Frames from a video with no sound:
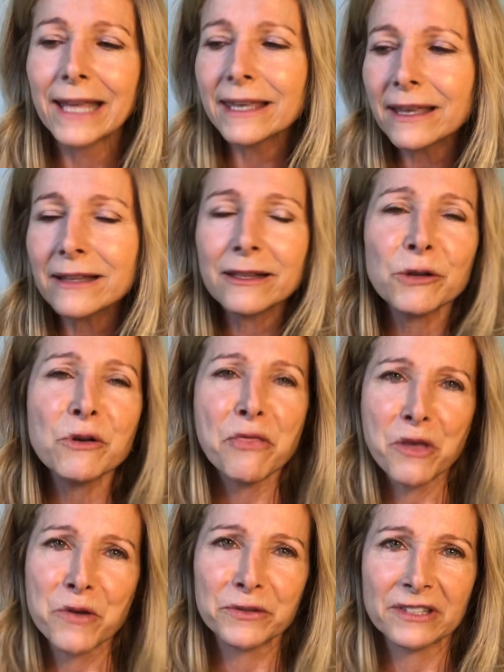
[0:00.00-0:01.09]
Get clear on
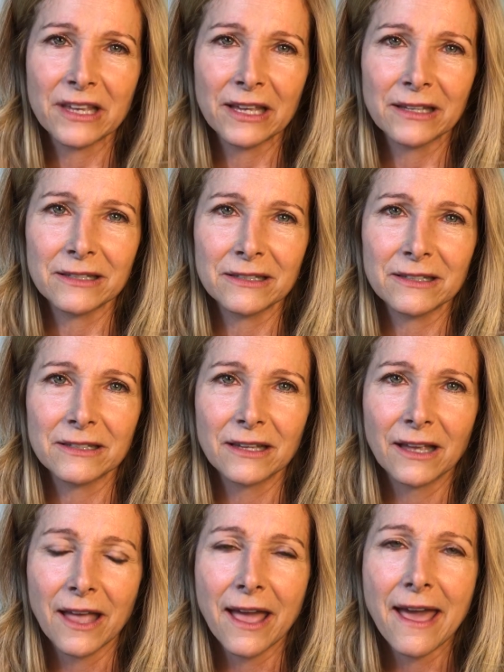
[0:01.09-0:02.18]
those things
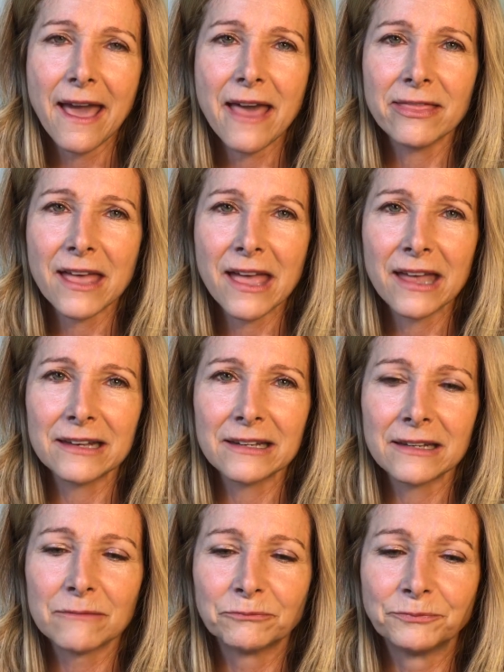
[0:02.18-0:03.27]
and then